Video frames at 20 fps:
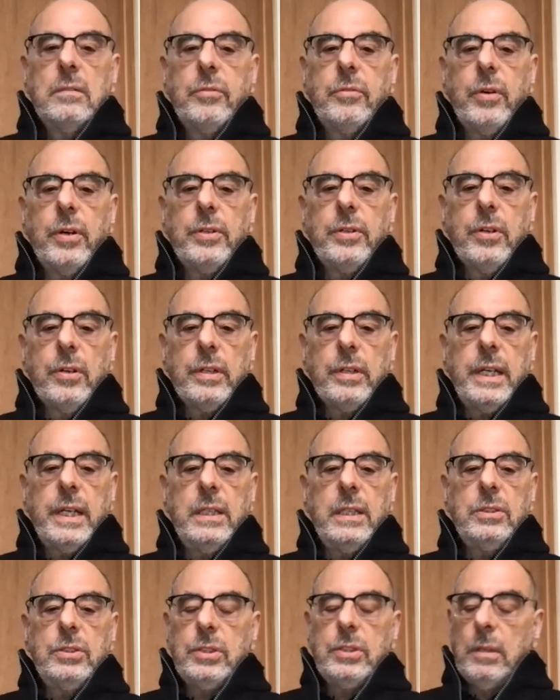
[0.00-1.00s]
for your
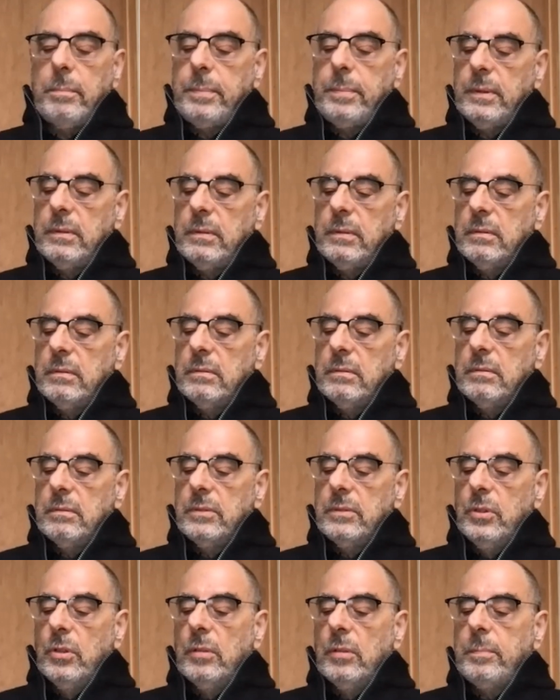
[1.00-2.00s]
kinship,
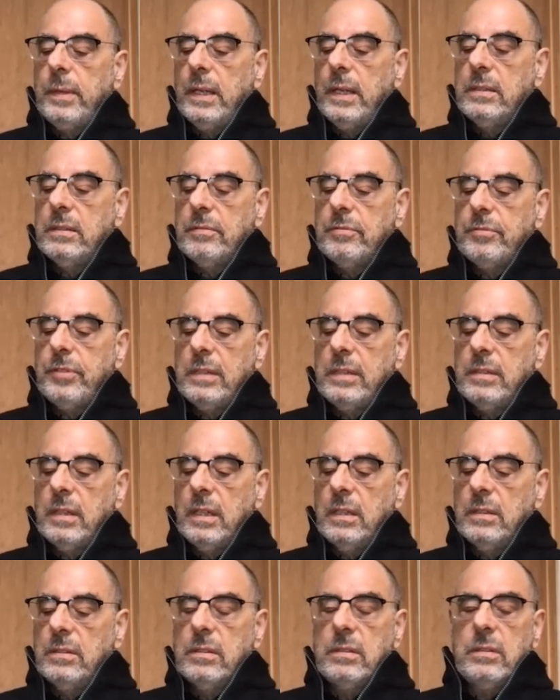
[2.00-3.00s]
your place of
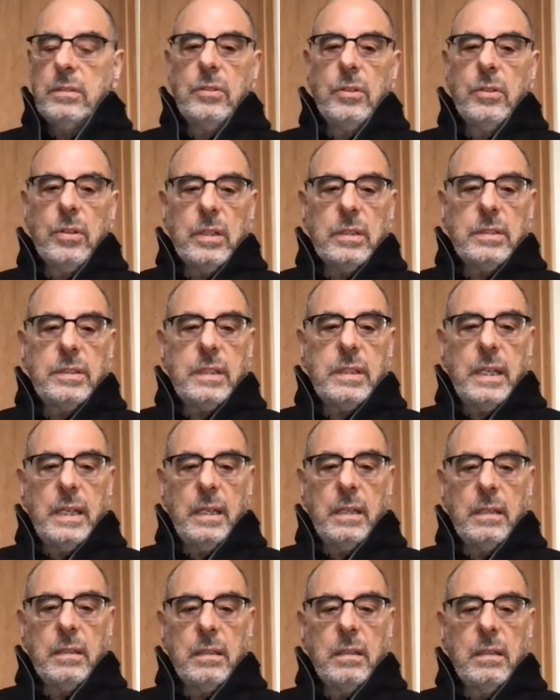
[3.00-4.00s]
residence, your
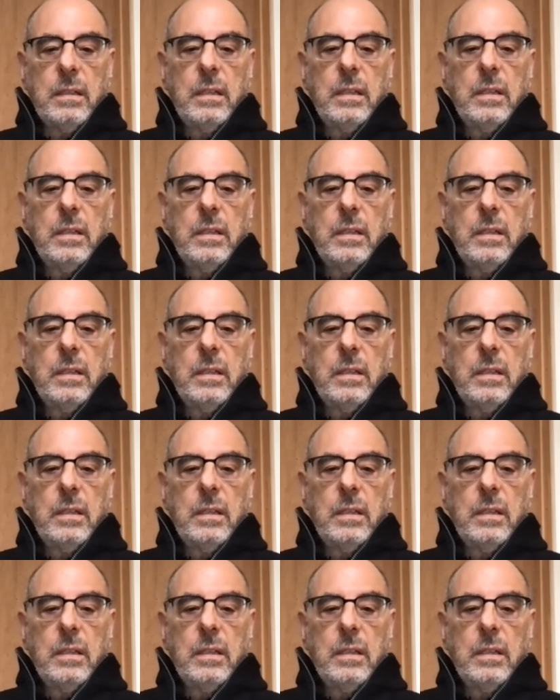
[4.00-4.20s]
skin,